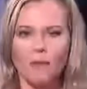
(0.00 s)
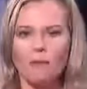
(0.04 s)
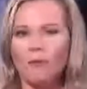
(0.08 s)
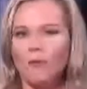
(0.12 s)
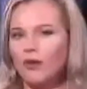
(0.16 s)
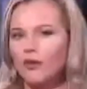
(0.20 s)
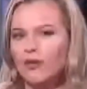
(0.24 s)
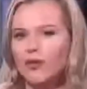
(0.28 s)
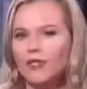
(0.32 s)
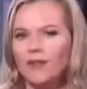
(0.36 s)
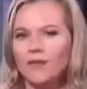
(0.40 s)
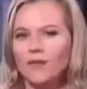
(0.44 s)

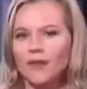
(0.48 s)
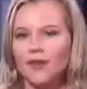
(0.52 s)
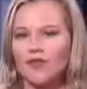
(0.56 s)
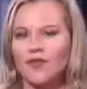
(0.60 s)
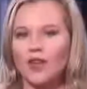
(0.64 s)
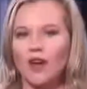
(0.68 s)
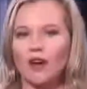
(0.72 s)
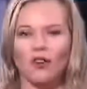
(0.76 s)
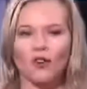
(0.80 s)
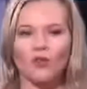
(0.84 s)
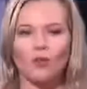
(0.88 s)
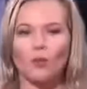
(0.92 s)
Most of us
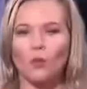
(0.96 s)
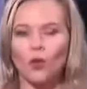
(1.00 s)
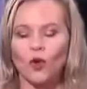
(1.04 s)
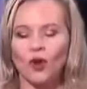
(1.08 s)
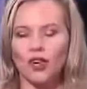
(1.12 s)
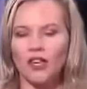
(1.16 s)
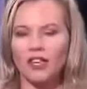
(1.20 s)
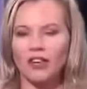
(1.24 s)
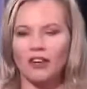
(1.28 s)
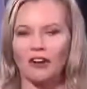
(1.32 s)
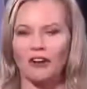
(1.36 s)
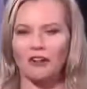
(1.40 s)
aren't
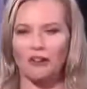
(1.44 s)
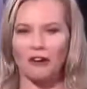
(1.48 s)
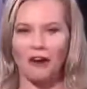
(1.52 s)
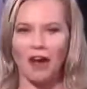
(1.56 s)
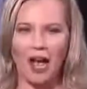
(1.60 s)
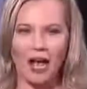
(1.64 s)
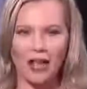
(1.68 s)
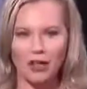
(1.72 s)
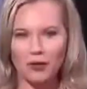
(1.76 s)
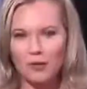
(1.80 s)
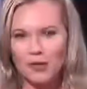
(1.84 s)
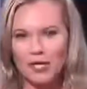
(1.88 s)
working on our
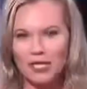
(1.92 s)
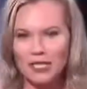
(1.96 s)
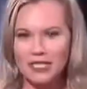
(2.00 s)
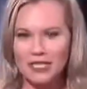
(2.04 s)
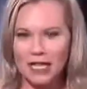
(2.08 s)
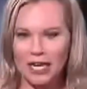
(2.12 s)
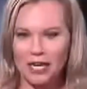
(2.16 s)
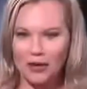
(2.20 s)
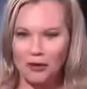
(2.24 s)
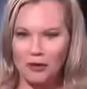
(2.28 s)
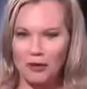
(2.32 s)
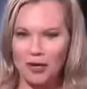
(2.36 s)
Halloween
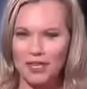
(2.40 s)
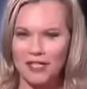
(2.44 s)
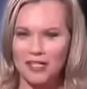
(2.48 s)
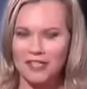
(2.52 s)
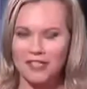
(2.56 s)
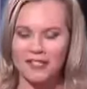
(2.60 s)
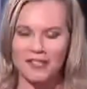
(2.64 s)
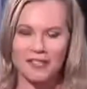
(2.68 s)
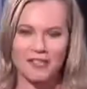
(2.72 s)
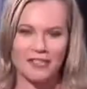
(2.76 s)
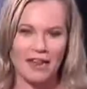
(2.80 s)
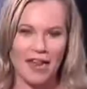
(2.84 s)

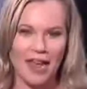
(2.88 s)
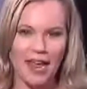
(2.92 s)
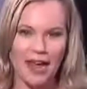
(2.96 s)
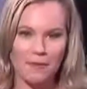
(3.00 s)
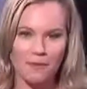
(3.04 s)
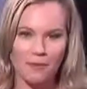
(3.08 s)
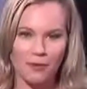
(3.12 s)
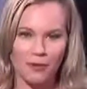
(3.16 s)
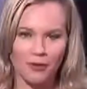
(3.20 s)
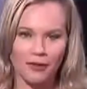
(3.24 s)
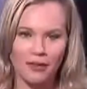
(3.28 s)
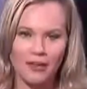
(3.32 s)
decorations in
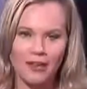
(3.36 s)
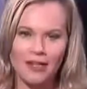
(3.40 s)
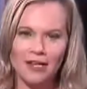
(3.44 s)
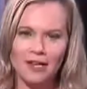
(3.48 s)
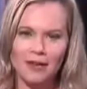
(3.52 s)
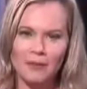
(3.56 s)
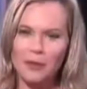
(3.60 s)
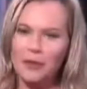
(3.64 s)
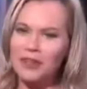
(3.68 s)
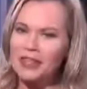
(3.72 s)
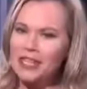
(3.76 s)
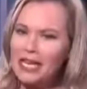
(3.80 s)
April,
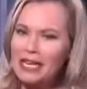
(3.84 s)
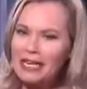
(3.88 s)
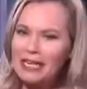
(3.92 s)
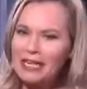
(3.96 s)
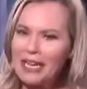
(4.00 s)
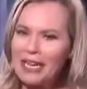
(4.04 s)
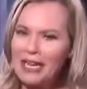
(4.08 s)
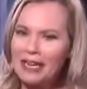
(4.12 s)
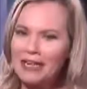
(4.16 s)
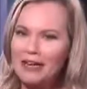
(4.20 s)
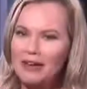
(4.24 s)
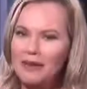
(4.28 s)
but then
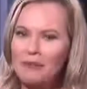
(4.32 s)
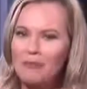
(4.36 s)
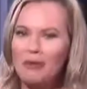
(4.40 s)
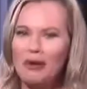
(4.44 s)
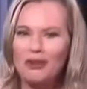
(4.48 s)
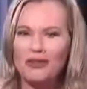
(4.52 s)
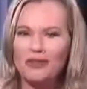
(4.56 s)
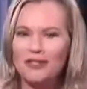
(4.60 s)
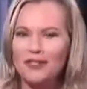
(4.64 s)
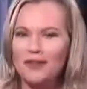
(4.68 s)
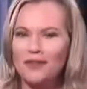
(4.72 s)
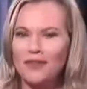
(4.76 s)
again,
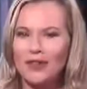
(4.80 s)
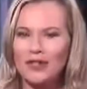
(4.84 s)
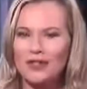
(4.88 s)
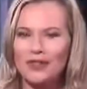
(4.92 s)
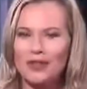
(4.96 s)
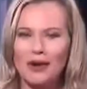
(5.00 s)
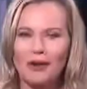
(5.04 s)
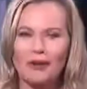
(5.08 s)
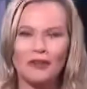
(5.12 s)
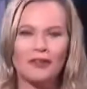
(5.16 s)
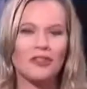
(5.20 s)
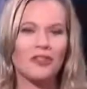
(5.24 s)
most of us
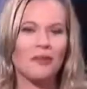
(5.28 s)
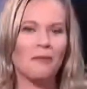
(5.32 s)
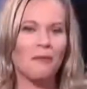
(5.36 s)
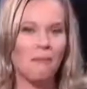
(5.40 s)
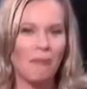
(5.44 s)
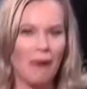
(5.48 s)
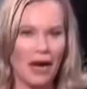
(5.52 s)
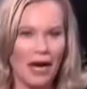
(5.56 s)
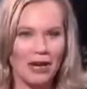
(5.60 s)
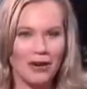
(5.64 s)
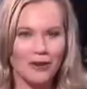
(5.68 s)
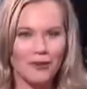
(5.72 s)
aren't the
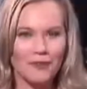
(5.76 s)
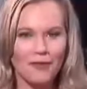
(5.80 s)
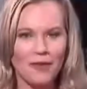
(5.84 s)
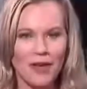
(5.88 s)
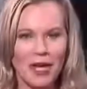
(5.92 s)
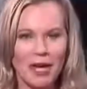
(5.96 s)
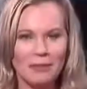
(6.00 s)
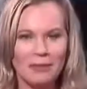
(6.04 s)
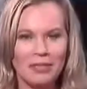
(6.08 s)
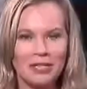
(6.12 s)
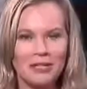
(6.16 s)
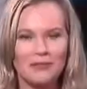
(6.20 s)
Meyer
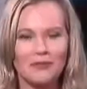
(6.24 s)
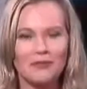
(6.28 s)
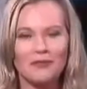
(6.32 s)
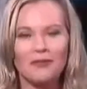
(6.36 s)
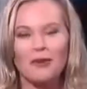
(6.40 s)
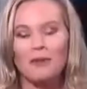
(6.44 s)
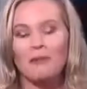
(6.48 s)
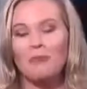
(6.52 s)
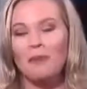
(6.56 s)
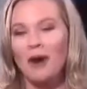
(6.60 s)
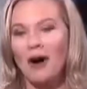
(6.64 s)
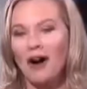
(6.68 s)
family
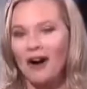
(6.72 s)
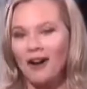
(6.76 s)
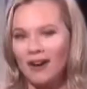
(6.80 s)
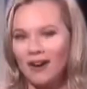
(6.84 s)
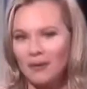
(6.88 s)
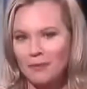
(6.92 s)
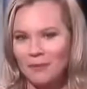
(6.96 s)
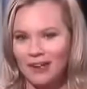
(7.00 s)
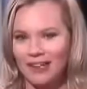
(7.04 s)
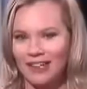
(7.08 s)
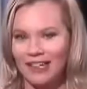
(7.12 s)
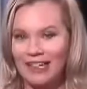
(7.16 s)
from
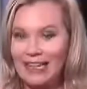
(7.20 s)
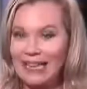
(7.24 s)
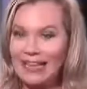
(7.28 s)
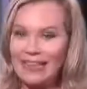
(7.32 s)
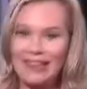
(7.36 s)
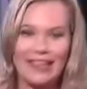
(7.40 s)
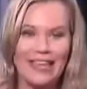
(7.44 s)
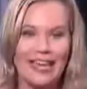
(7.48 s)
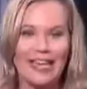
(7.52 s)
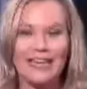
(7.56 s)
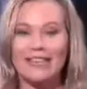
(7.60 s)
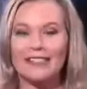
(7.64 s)
Parma.
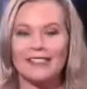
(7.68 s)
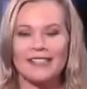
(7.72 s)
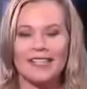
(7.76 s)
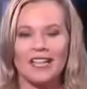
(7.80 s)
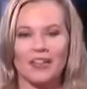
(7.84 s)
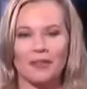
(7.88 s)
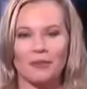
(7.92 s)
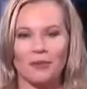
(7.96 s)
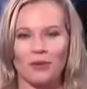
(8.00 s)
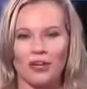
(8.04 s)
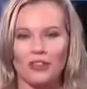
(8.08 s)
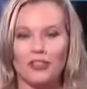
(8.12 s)
They
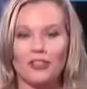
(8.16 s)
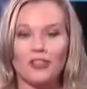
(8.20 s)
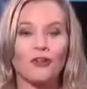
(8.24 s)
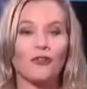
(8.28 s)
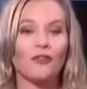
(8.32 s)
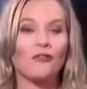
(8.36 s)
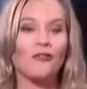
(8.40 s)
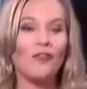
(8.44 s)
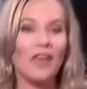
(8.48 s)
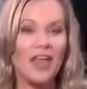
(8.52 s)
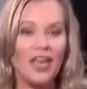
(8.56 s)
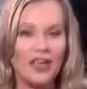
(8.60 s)
celebrate their
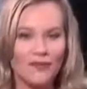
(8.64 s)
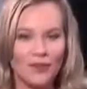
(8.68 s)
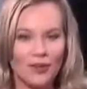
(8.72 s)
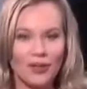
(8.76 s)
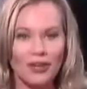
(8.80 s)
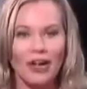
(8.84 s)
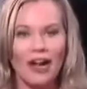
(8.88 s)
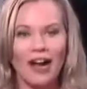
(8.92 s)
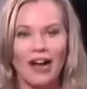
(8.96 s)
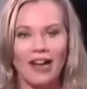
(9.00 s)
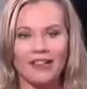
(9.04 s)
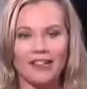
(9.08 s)

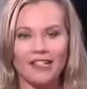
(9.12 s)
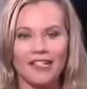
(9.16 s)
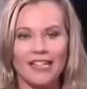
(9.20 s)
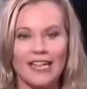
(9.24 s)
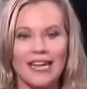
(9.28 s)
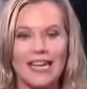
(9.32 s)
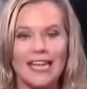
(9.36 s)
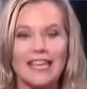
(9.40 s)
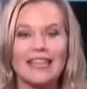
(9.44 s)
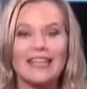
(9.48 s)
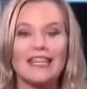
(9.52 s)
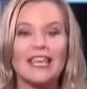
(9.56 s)
favorite
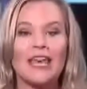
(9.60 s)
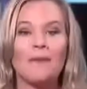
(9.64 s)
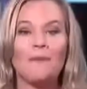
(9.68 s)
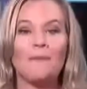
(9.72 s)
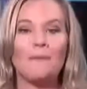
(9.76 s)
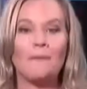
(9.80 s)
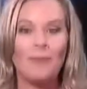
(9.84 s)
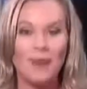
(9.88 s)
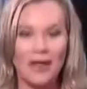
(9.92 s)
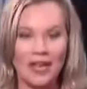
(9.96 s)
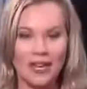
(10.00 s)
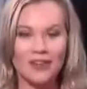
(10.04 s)
holiday
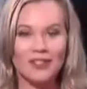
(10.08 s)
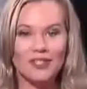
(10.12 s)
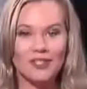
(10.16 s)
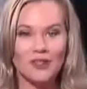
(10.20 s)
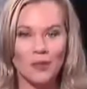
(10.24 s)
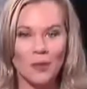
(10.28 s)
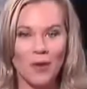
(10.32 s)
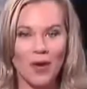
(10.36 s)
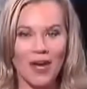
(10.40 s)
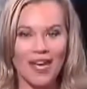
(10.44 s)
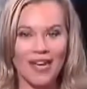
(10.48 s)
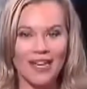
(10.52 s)
the
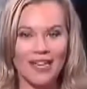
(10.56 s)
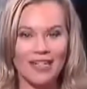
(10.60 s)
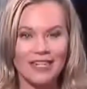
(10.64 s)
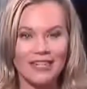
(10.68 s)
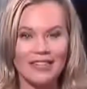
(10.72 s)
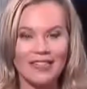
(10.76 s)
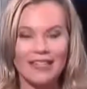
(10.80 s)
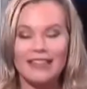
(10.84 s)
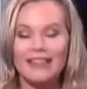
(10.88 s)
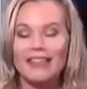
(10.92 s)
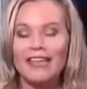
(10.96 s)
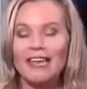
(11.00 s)
biggest way
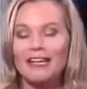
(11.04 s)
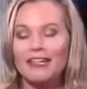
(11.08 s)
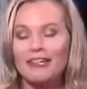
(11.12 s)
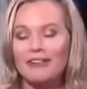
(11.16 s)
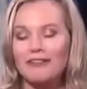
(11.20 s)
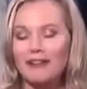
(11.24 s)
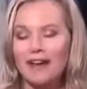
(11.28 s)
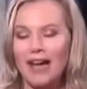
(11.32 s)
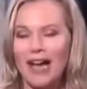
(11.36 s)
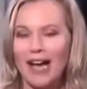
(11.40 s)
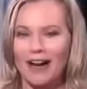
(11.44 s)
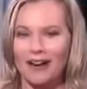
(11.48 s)
they
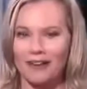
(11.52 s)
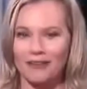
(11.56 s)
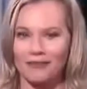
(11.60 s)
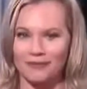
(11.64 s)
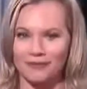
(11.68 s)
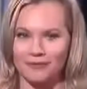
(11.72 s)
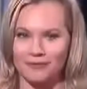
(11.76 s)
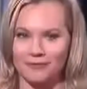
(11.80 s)
know how.